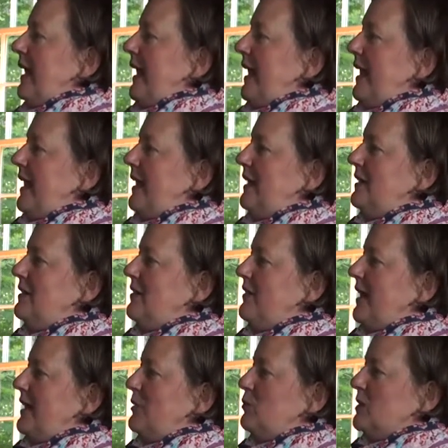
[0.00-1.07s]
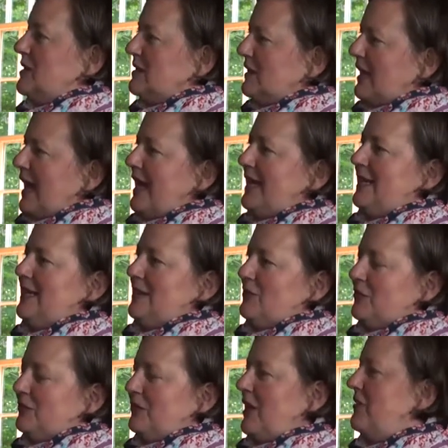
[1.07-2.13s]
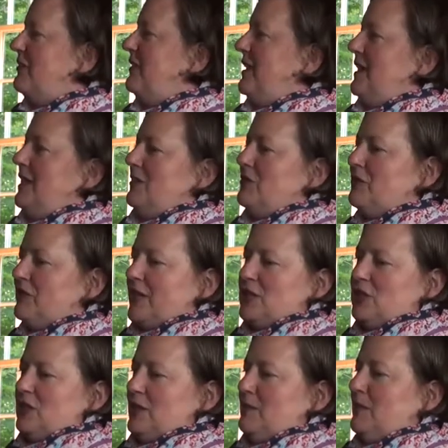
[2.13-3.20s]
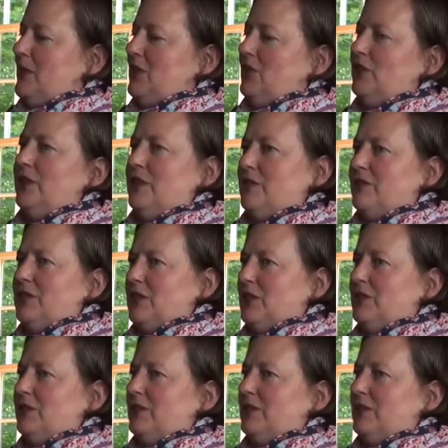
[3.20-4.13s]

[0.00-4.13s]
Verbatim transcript: and that it was light and fluffy and freshly milled and full of